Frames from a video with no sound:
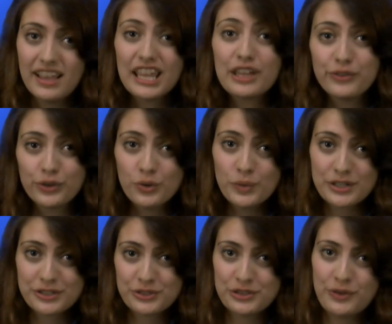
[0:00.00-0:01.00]
If you're
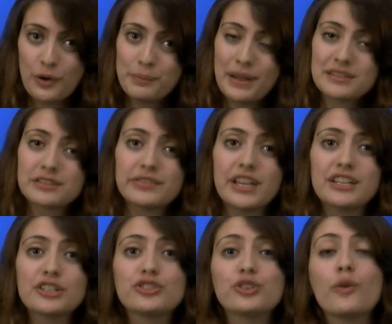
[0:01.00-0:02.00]
registered to vote in
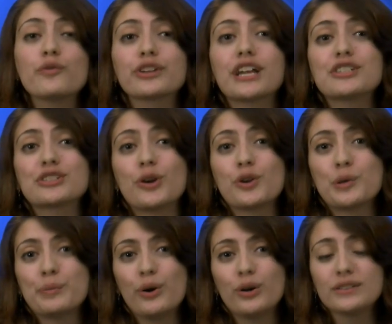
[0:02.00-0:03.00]
Pennsylvania, don't forget to go to the
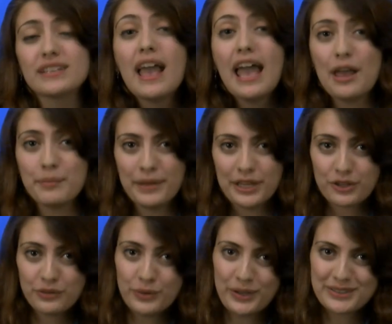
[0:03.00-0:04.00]
polls and make
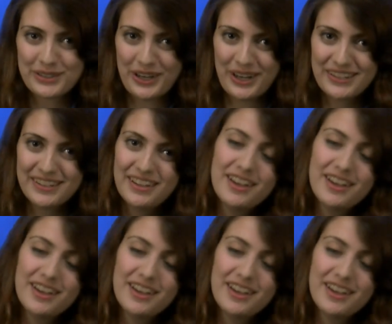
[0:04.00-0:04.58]
your voice heard.